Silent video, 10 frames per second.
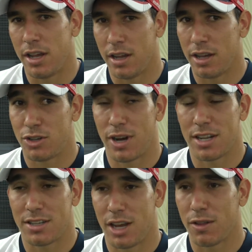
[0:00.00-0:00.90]
and
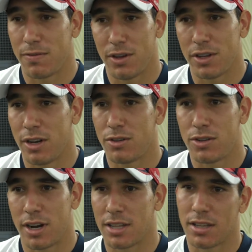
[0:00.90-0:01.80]
try to stay on the field. You know,
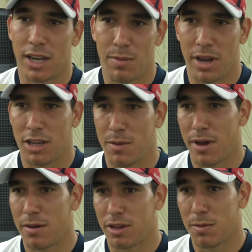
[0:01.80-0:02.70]
try not to let anybody
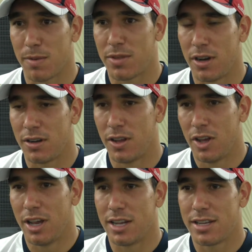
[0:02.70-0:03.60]
come up there
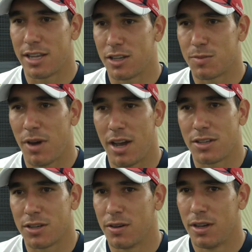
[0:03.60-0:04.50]
and take the
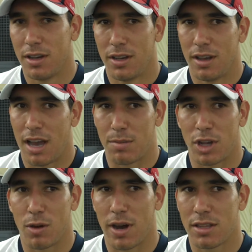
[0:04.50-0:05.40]
spot. So I'm
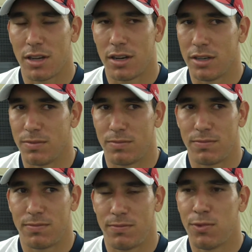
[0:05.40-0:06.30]
going to go out there and
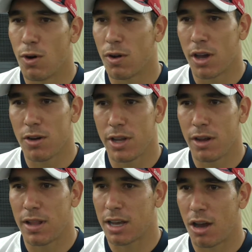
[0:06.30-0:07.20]
full go, you
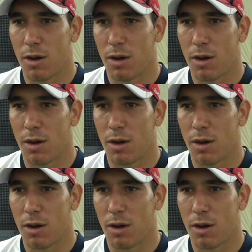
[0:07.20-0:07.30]
know, like I